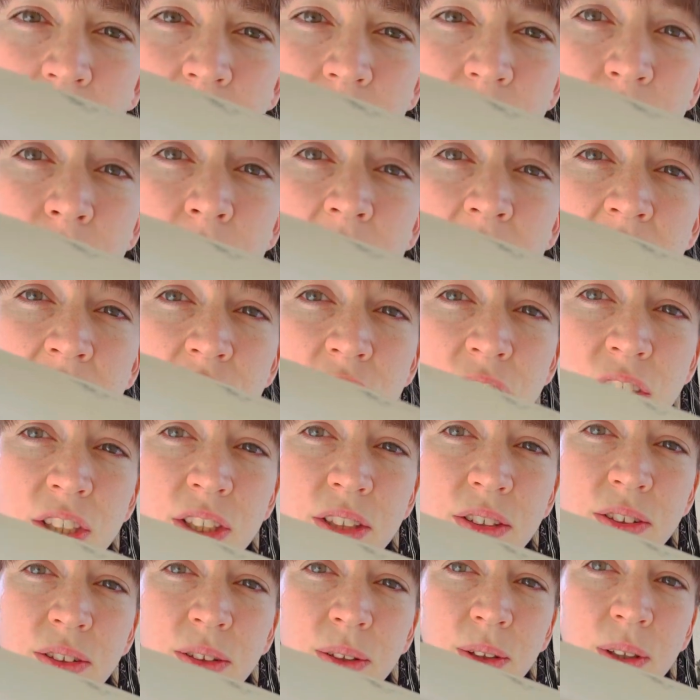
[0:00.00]
finish to
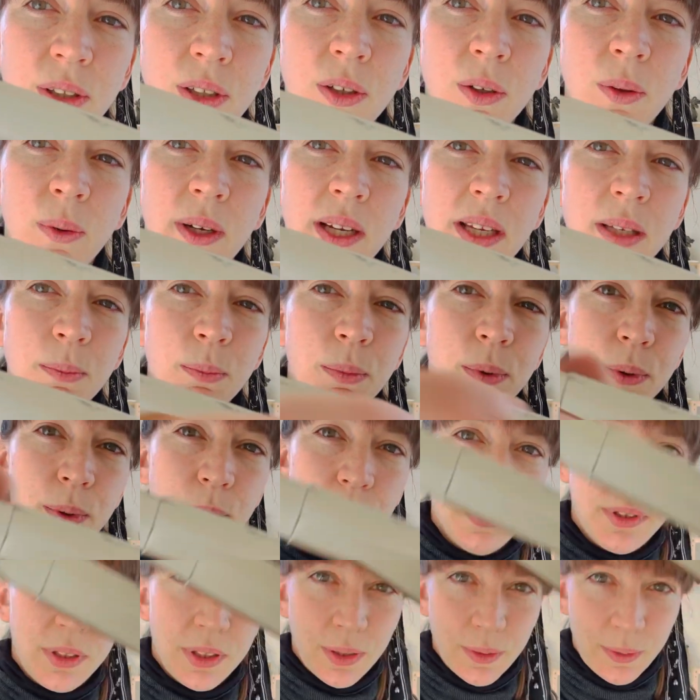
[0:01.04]
look quite poor
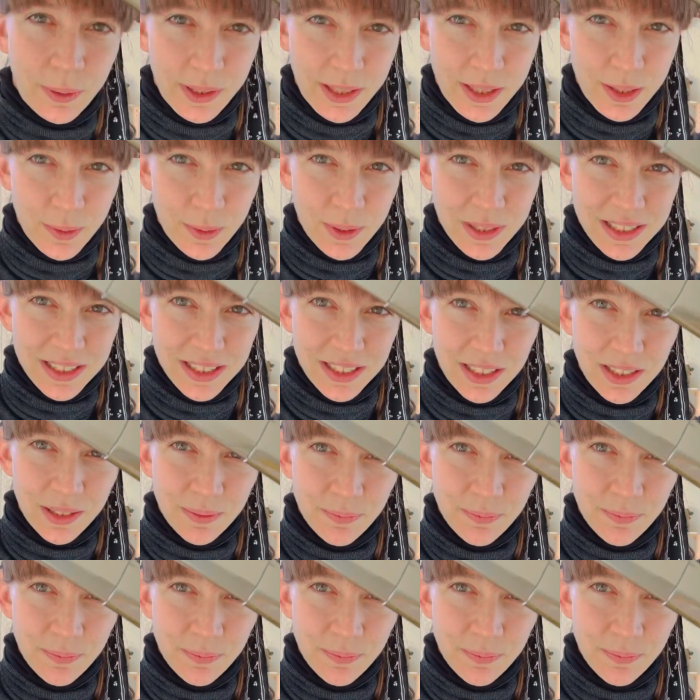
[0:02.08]
quite quickly